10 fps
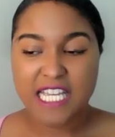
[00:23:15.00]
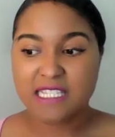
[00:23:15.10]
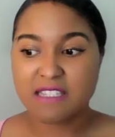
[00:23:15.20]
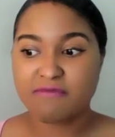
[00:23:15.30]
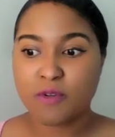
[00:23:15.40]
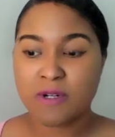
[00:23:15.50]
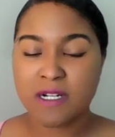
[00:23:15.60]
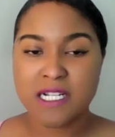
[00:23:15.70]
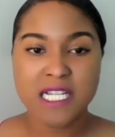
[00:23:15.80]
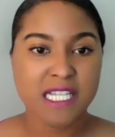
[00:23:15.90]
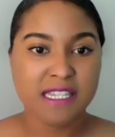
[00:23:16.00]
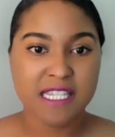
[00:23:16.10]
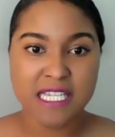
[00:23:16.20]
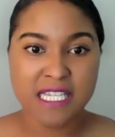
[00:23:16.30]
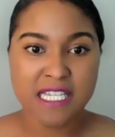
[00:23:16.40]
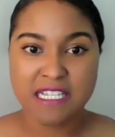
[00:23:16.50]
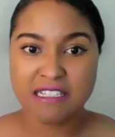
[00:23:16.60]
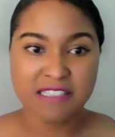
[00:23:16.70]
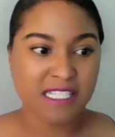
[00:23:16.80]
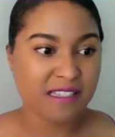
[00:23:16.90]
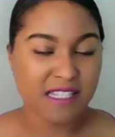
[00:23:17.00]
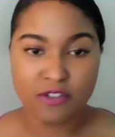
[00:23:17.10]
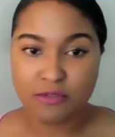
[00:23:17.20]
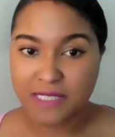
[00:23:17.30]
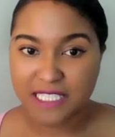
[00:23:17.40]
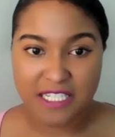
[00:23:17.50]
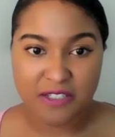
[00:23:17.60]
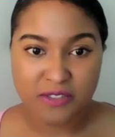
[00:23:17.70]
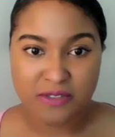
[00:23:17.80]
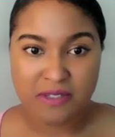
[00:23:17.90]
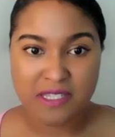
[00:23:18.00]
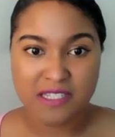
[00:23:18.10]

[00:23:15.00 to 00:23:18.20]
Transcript: It's for the single millennials,